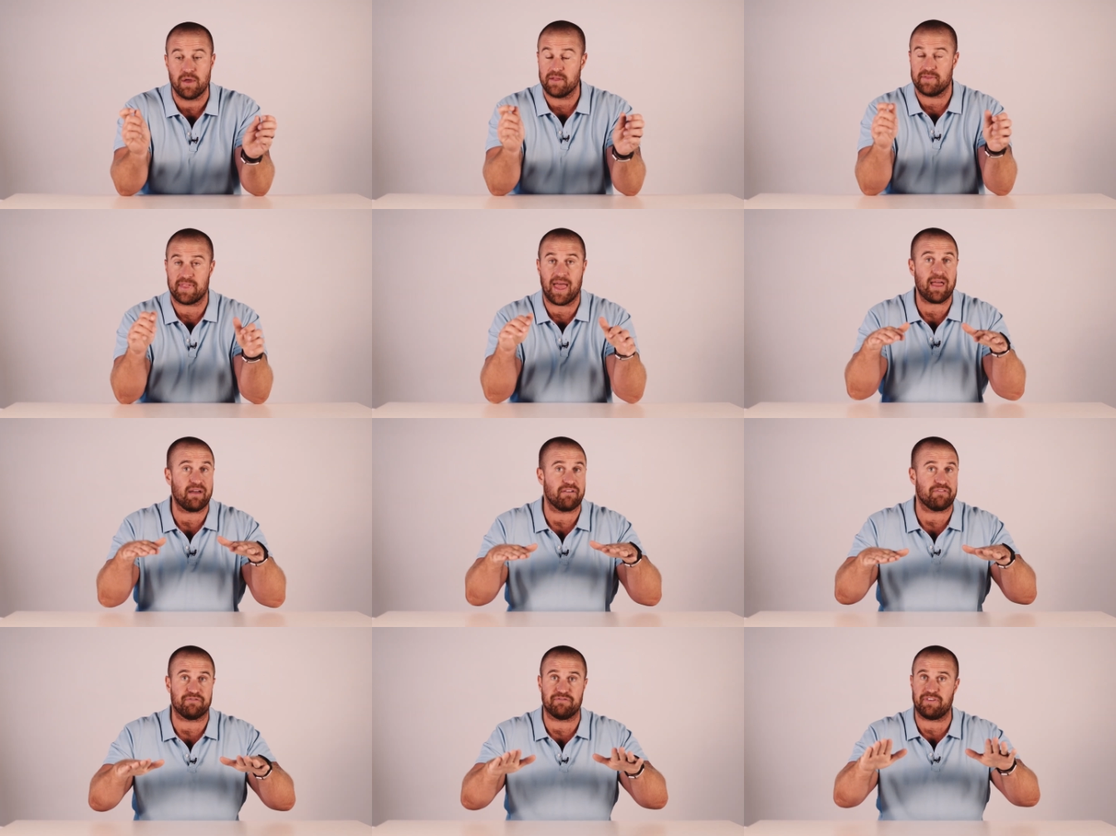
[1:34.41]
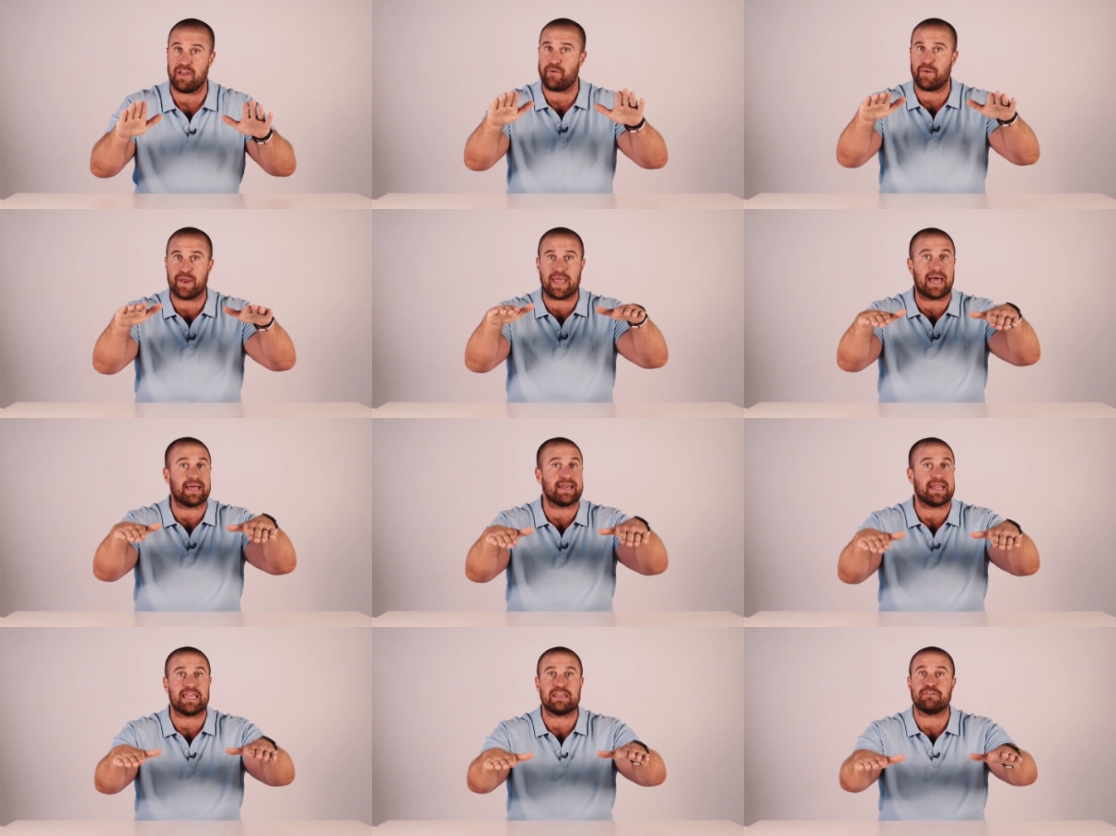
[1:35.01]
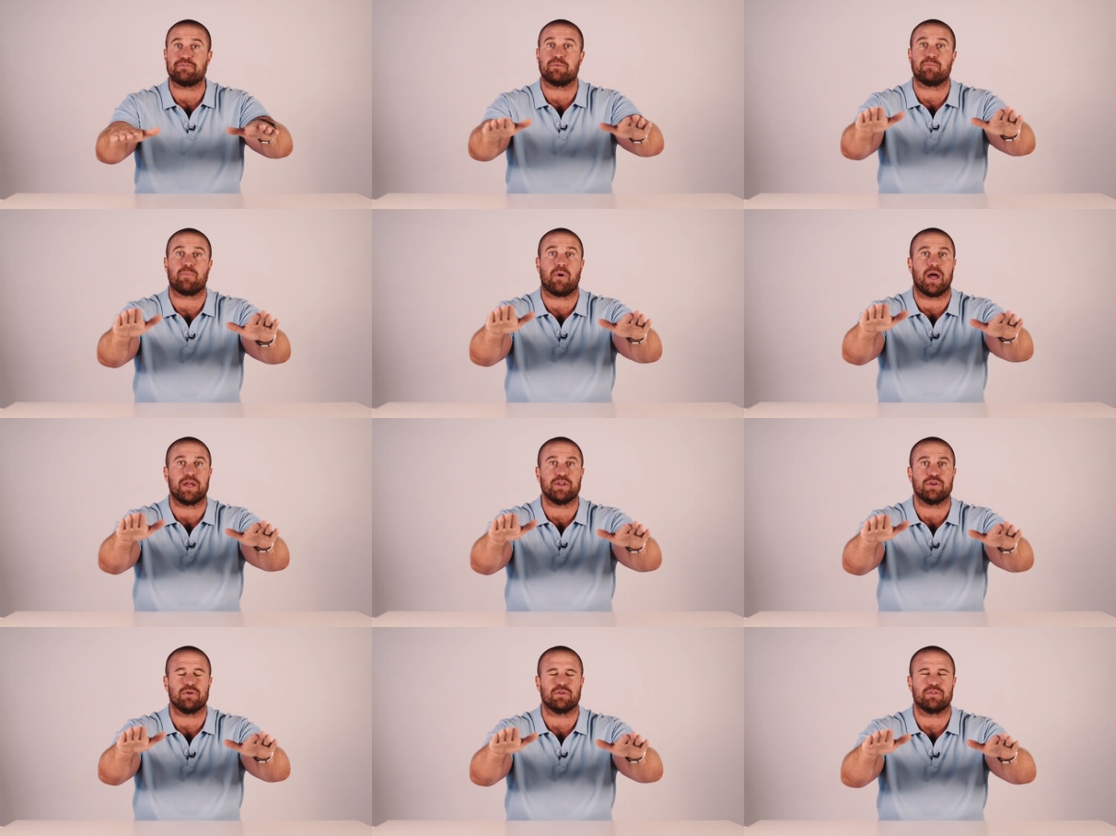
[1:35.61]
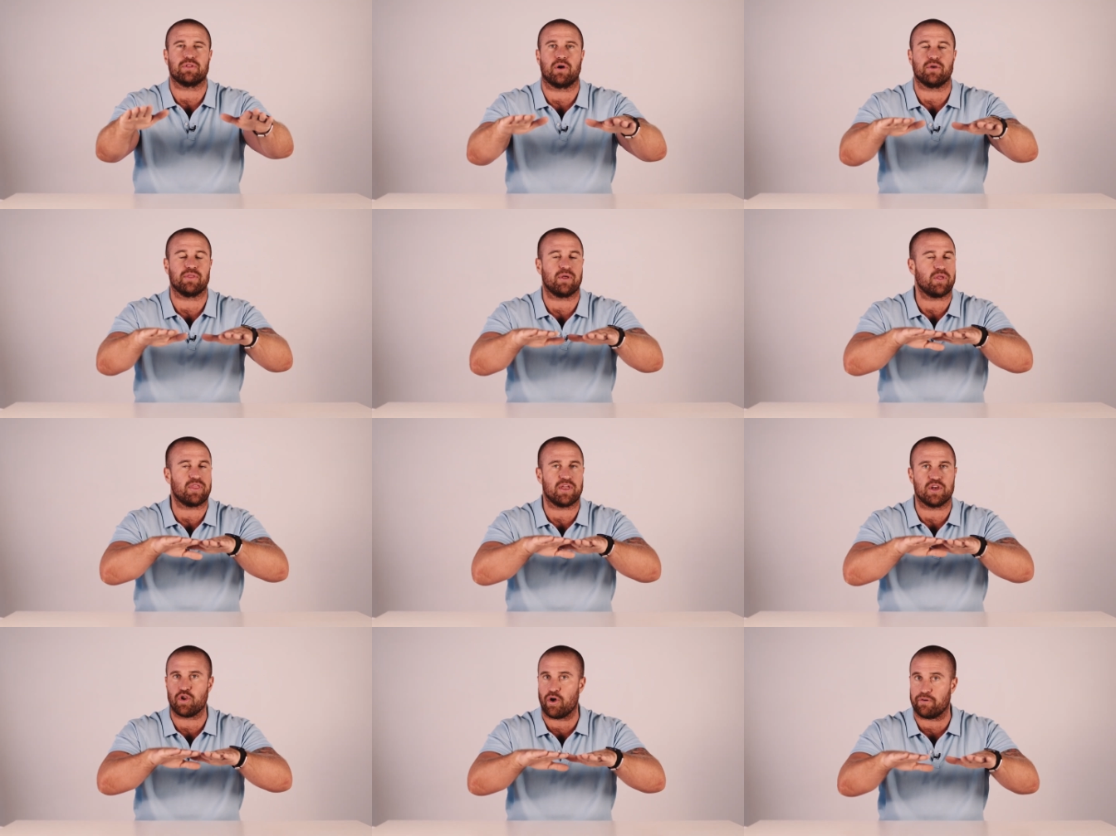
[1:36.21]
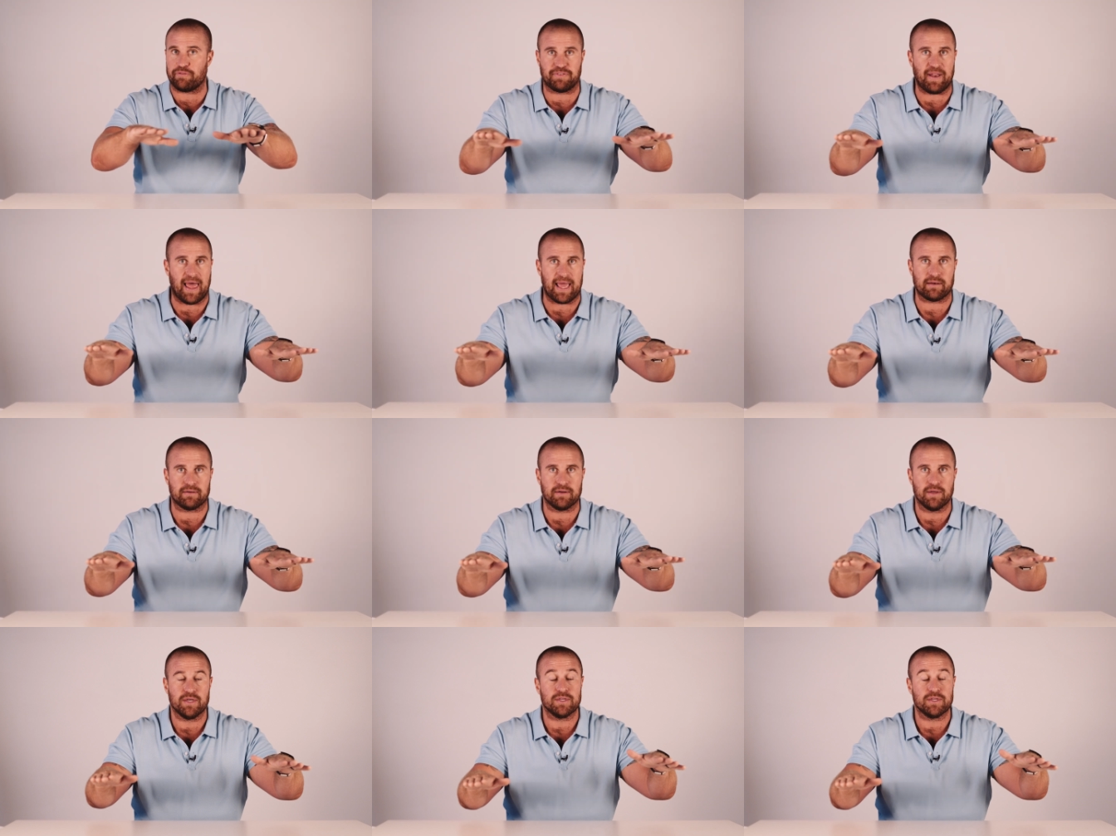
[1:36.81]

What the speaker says: They are very uneven, mind you, though. They're not flat.